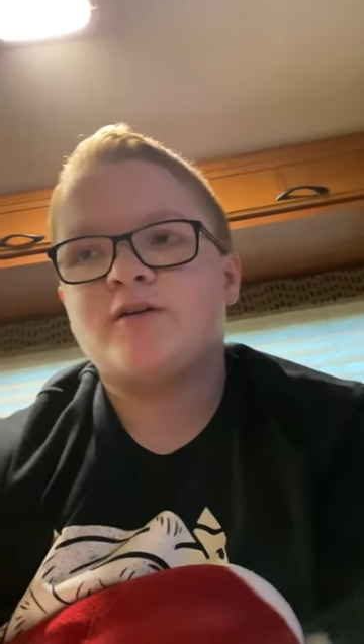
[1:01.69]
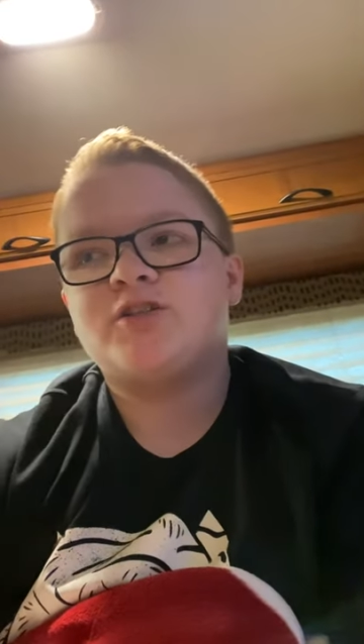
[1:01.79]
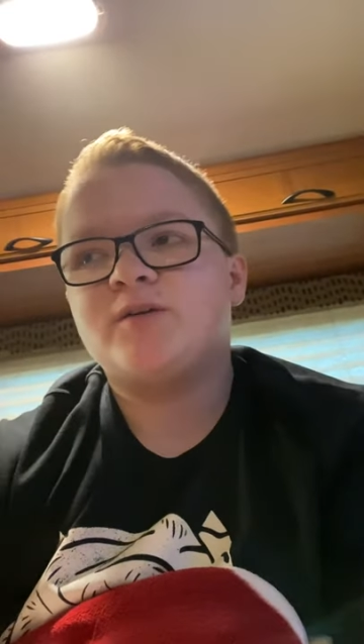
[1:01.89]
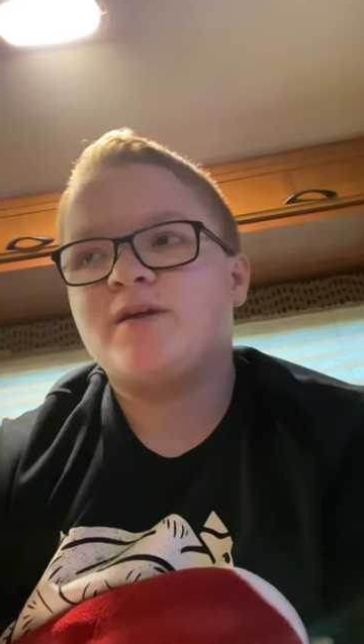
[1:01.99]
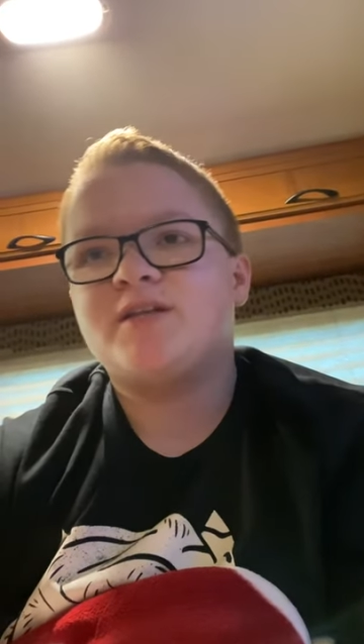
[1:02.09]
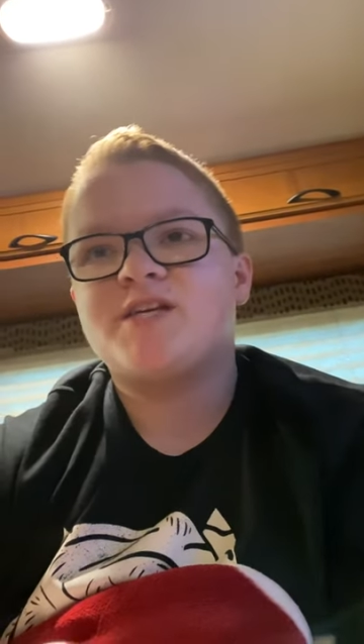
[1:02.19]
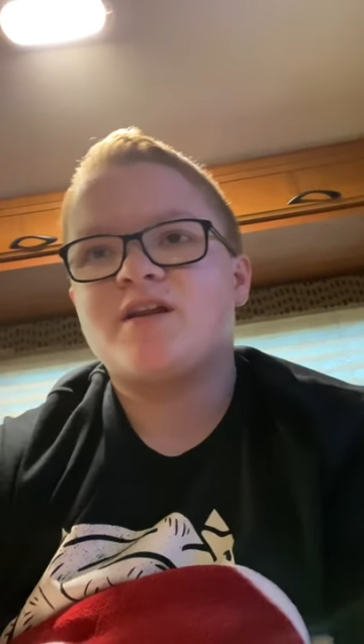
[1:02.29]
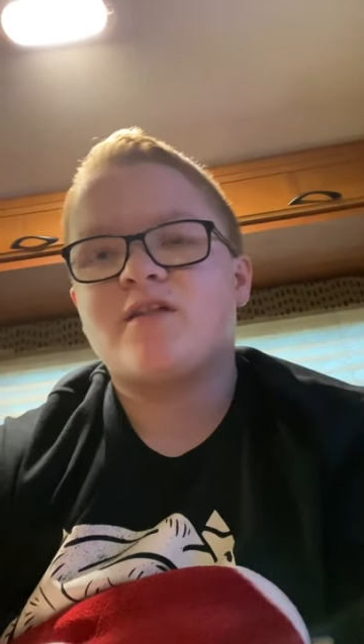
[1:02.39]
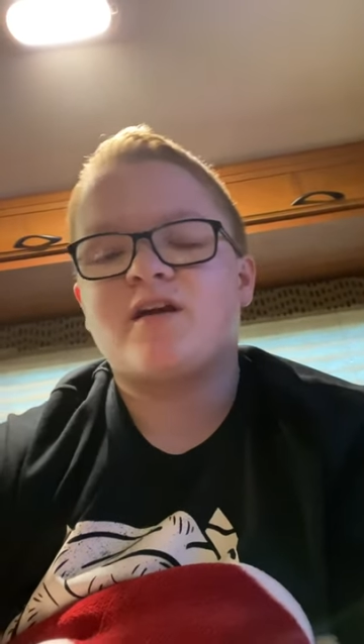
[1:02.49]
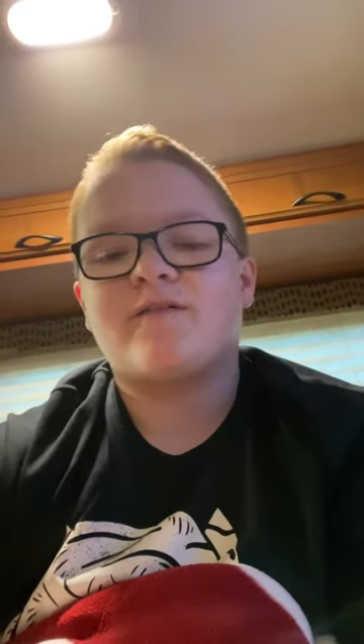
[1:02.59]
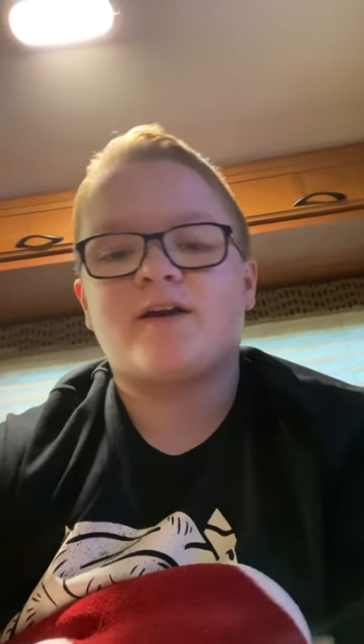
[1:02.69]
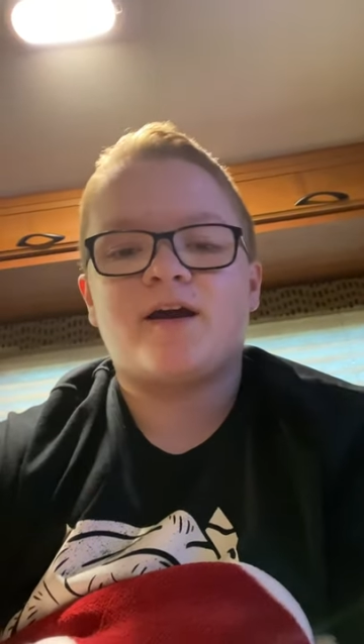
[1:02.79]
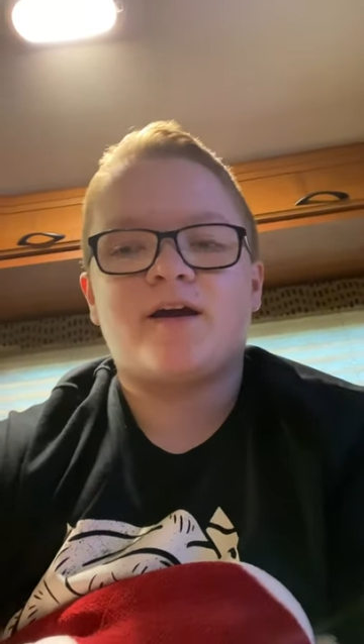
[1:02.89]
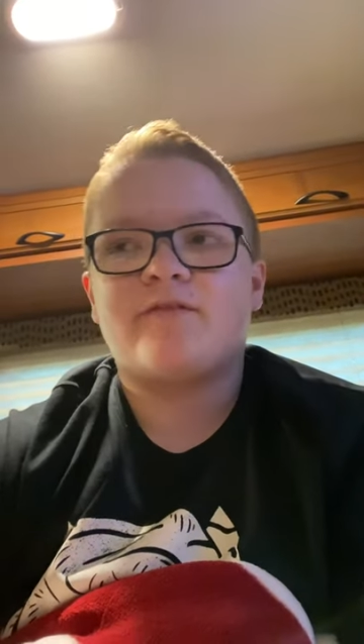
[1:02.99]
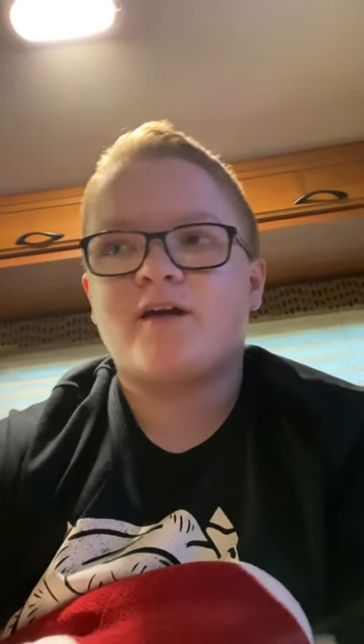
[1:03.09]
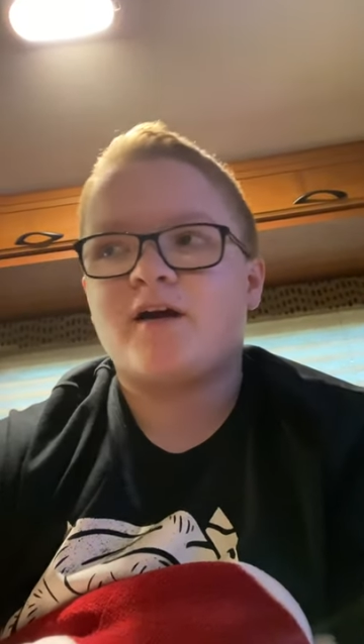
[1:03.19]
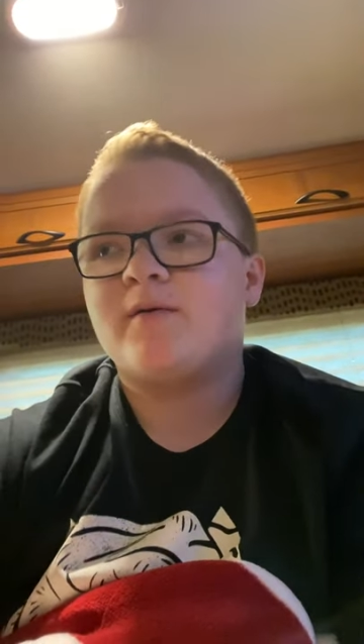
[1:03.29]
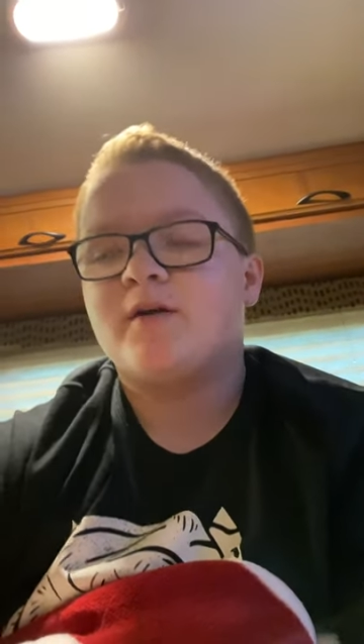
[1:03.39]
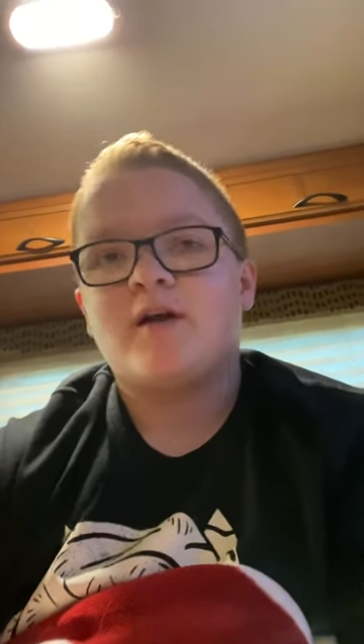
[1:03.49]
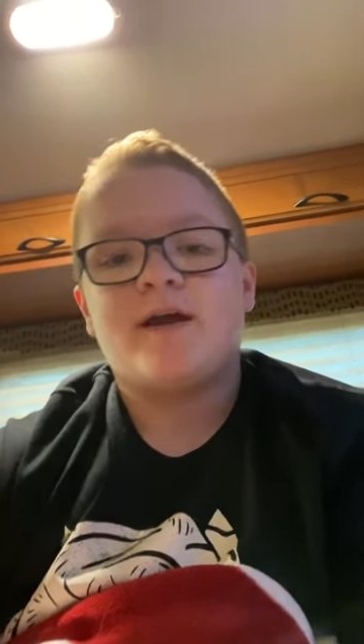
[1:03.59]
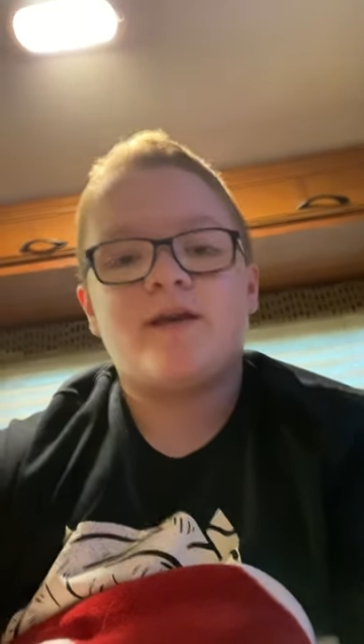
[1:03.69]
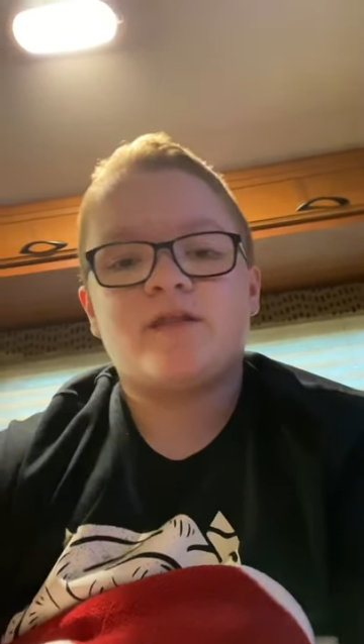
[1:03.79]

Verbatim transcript: It should be 10 to 7 at halftime. It's